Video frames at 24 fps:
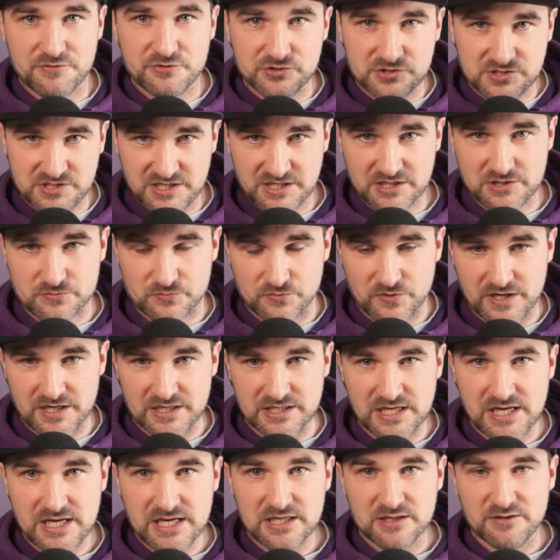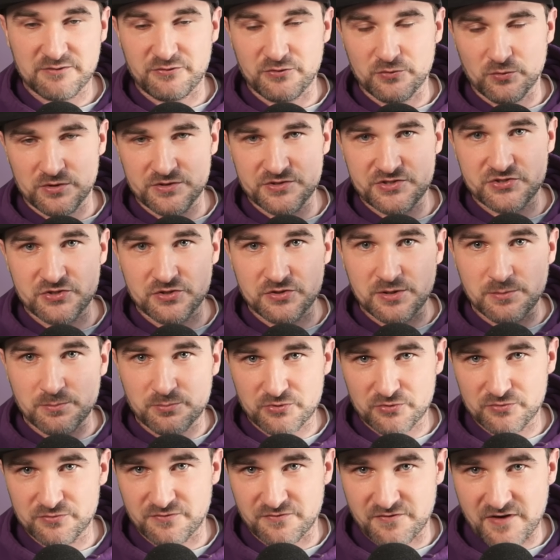tick rate. If you want to
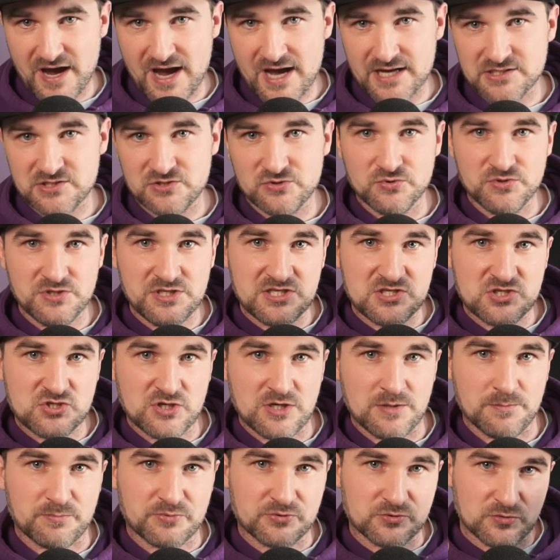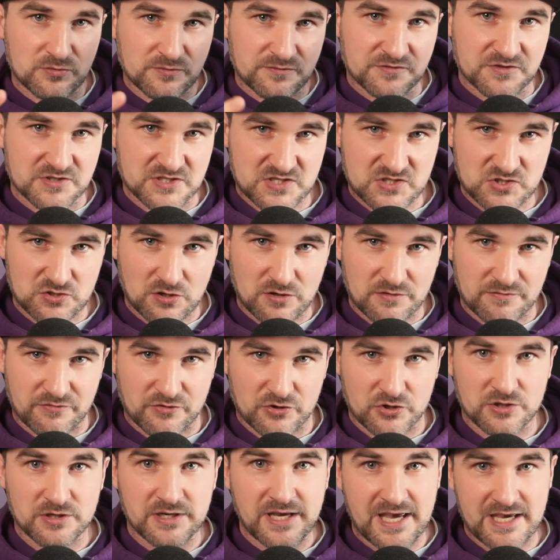improve that, you need to improve the
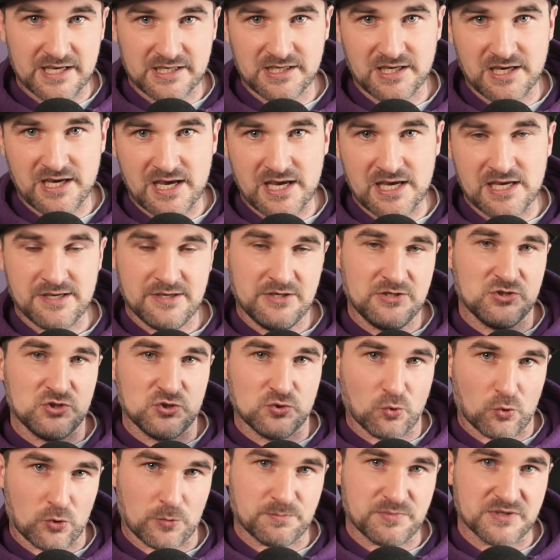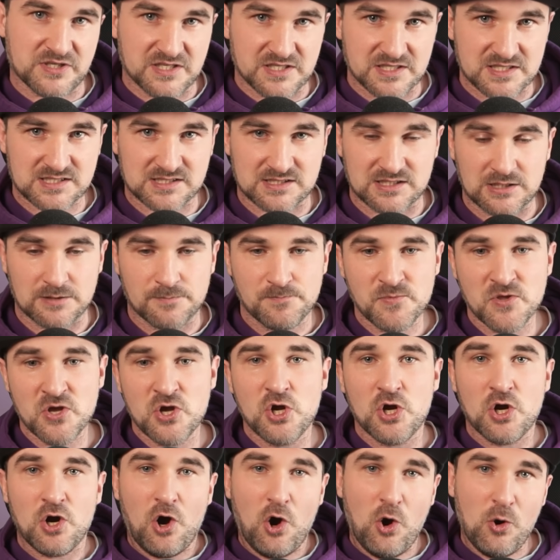server, aka your PC.
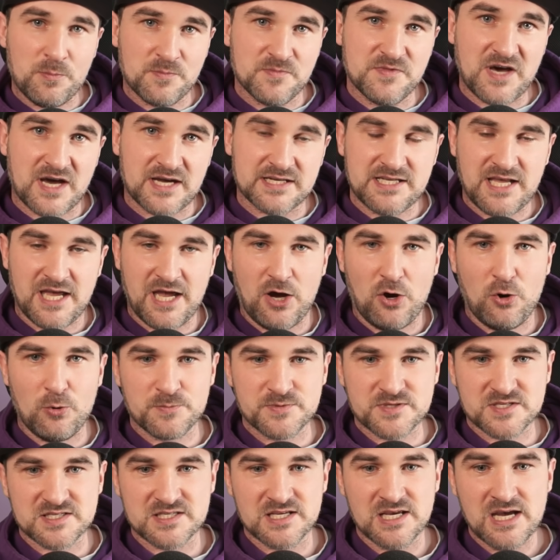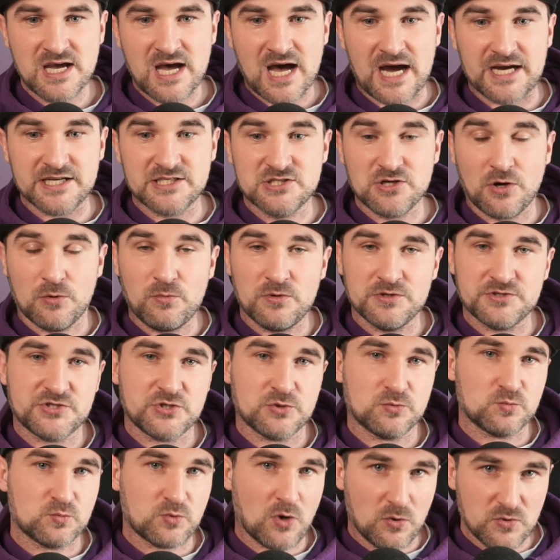Hope that helps. I don't want to
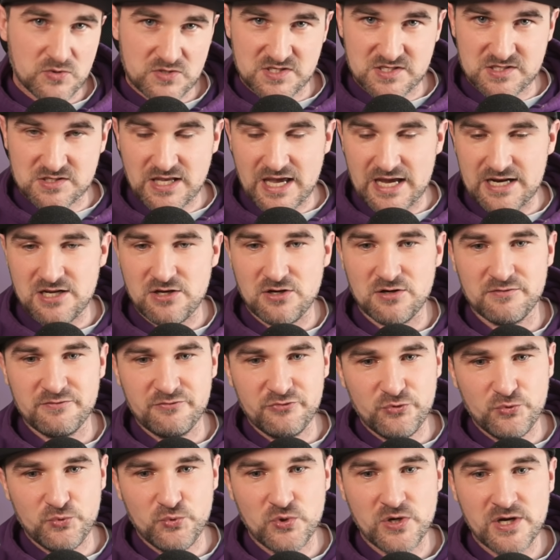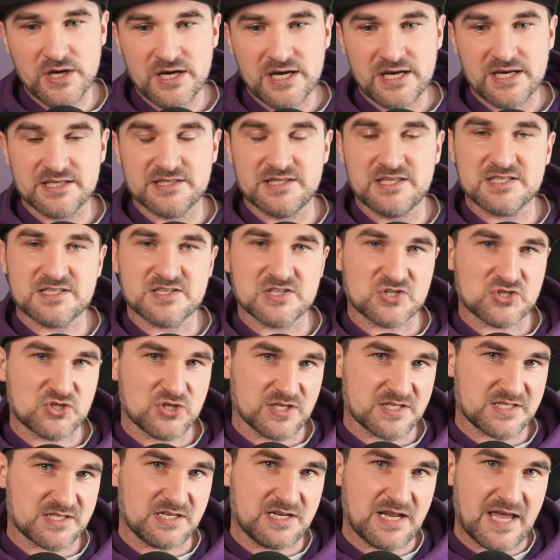roast any of you. This is
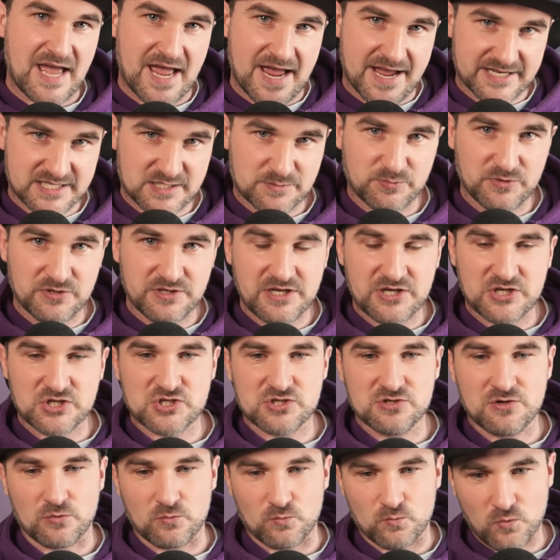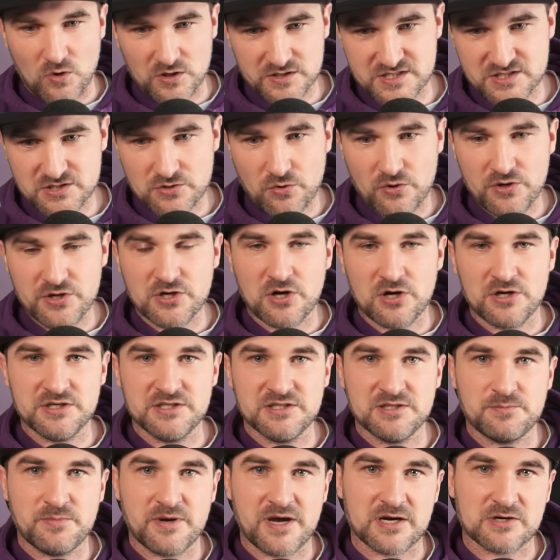just an explanation on what's going on in
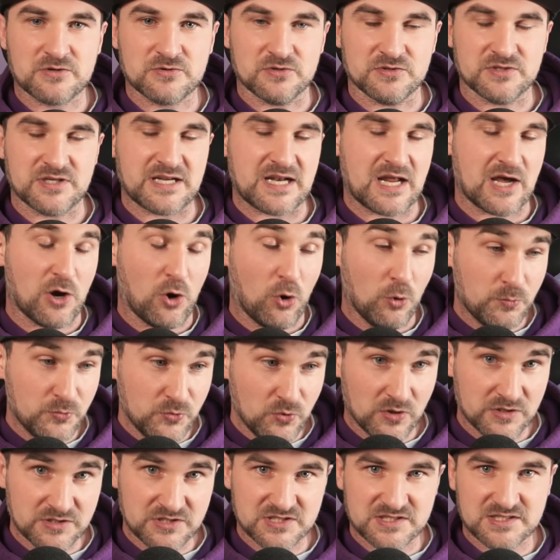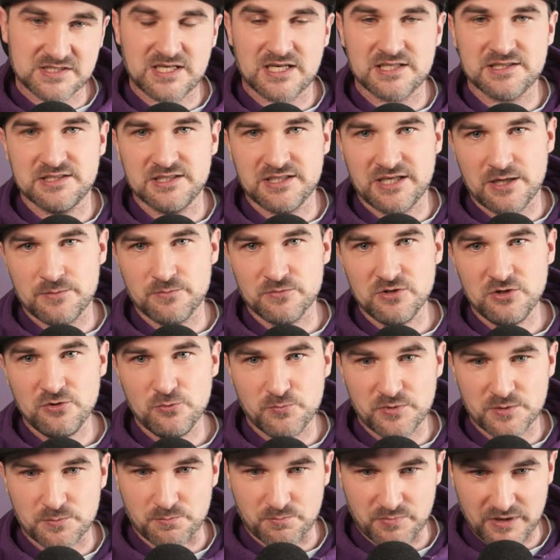the background, and I hope you understand the game a little
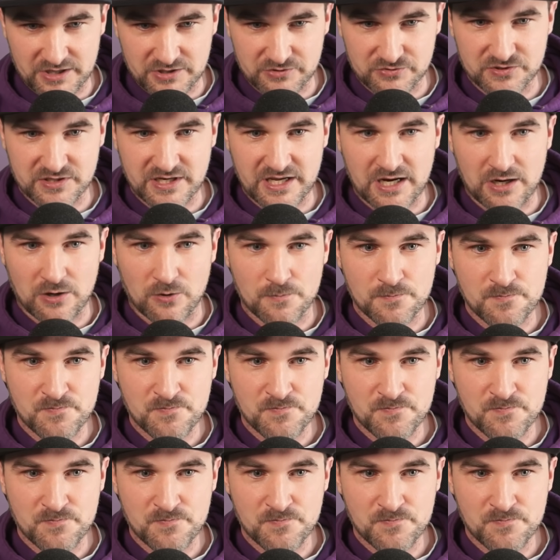bit better now,